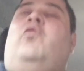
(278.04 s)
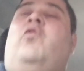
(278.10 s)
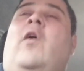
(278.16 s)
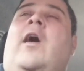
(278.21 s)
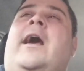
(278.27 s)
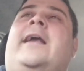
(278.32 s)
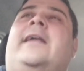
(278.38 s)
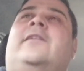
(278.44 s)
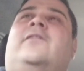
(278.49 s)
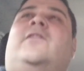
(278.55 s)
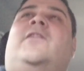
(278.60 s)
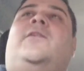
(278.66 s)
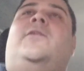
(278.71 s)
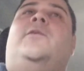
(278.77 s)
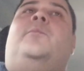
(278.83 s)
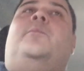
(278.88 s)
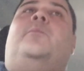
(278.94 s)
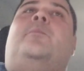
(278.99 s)
tried
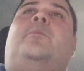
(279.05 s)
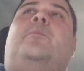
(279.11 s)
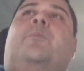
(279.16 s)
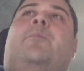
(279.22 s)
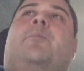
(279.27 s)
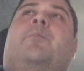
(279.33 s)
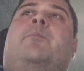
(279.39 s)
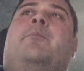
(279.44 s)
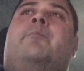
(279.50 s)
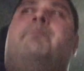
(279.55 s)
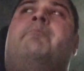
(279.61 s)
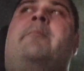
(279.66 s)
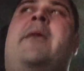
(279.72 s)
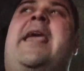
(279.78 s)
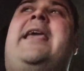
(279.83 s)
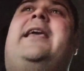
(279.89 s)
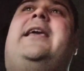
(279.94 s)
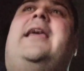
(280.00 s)
to
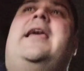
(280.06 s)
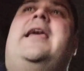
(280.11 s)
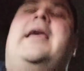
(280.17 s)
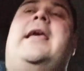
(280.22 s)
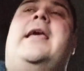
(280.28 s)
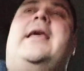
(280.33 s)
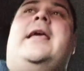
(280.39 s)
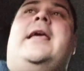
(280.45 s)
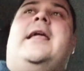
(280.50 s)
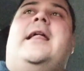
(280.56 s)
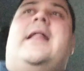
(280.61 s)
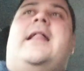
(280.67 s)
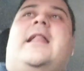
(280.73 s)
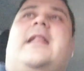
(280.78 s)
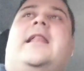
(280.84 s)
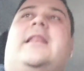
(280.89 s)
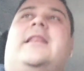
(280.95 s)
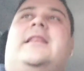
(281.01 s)
make
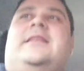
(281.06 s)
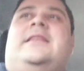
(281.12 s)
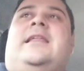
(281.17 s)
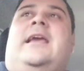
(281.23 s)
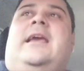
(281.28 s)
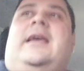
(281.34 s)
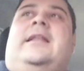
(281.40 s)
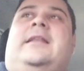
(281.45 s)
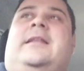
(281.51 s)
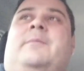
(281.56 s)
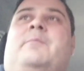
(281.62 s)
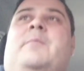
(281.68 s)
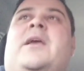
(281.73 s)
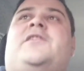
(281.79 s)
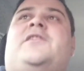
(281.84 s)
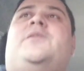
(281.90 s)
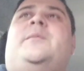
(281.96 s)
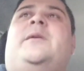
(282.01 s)
the
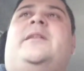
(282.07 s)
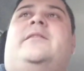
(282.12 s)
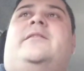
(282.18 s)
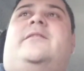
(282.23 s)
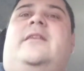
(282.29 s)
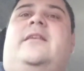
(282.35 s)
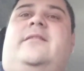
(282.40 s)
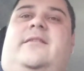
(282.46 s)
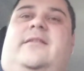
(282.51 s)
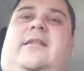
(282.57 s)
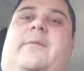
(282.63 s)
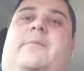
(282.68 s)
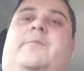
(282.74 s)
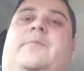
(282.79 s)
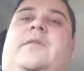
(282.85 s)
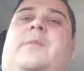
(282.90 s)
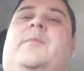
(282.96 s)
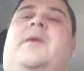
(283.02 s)
measurement
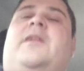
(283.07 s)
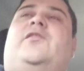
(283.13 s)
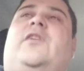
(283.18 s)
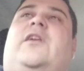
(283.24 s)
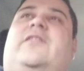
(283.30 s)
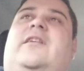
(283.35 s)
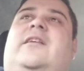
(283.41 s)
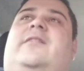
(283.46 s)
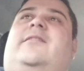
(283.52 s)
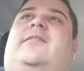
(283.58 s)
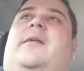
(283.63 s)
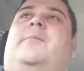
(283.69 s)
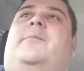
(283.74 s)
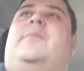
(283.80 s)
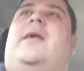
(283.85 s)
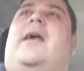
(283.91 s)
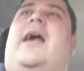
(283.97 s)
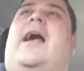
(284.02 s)
system, the metric
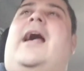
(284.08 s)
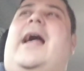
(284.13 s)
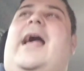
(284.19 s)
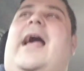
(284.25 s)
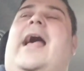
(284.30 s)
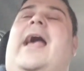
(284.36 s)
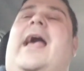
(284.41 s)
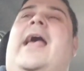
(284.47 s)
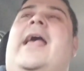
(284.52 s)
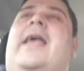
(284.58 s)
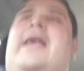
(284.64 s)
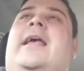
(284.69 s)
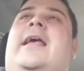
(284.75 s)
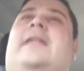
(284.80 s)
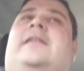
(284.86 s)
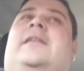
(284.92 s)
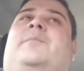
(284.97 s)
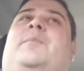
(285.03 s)
system,
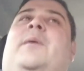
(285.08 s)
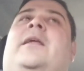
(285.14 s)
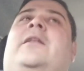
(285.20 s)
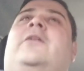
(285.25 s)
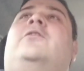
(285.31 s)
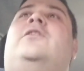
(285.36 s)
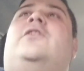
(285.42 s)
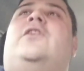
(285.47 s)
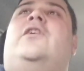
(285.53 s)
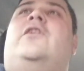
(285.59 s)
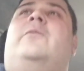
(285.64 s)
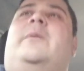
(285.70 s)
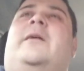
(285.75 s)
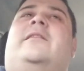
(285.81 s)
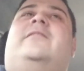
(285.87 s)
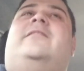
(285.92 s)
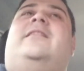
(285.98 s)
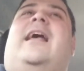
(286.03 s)
depend on
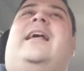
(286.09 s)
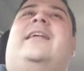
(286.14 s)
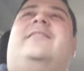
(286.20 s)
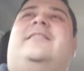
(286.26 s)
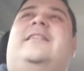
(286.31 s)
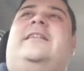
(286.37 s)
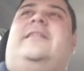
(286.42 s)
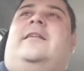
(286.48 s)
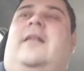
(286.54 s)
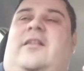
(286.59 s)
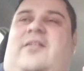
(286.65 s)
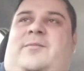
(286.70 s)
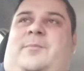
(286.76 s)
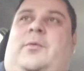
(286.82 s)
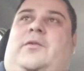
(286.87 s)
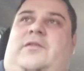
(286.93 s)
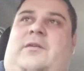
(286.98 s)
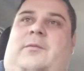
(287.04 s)
humans as little
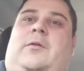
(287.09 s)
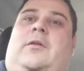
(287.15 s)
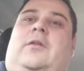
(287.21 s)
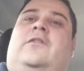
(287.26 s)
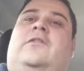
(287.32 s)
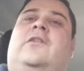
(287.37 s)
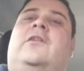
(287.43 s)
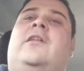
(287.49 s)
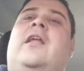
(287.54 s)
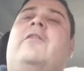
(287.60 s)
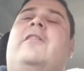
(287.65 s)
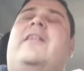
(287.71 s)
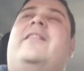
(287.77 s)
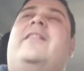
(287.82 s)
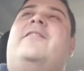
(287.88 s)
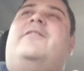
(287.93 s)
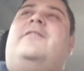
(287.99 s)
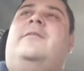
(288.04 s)
as possible. So now
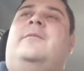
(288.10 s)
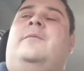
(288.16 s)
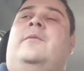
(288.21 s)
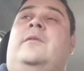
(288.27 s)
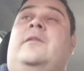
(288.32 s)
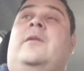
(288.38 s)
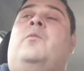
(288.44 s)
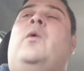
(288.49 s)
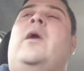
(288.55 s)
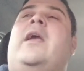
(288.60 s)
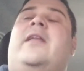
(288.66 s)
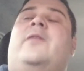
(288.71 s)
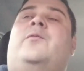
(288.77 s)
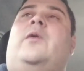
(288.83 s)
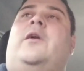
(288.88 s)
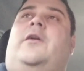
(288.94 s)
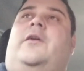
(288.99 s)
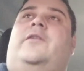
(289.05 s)
the way
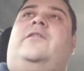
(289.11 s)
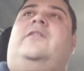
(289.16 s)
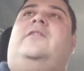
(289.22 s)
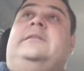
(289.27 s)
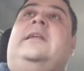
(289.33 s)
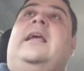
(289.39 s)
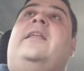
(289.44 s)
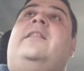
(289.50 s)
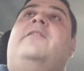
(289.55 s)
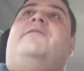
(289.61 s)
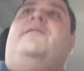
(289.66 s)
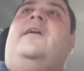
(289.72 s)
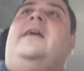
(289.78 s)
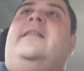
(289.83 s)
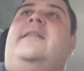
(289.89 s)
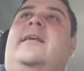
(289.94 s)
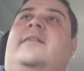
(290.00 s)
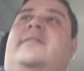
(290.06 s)
it works is they
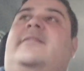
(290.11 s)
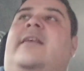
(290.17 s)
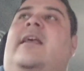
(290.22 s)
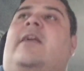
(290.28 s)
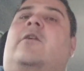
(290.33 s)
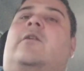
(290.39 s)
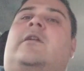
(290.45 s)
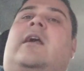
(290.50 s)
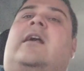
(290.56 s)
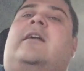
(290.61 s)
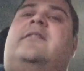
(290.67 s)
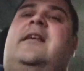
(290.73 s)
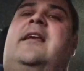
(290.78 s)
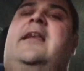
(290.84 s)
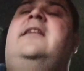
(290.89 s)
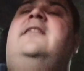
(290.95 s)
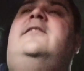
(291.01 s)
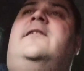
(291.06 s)
define the second as
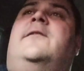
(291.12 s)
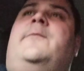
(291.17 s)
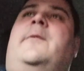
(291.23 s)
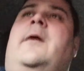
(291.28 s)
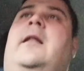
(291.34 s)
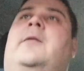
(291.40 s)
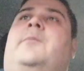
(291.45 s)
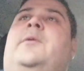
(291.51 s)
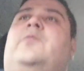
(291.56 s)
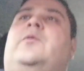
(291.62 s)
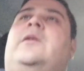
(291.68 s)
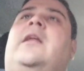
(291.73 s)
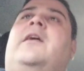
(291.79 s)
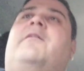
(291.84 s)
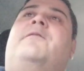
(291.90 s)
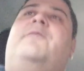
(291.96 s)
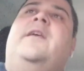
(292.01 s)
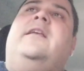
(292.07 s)
the interval
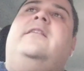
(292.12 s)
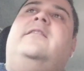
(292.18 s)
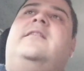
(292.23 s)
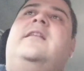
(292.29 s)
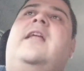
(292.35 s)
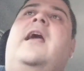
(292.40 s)
between a fixed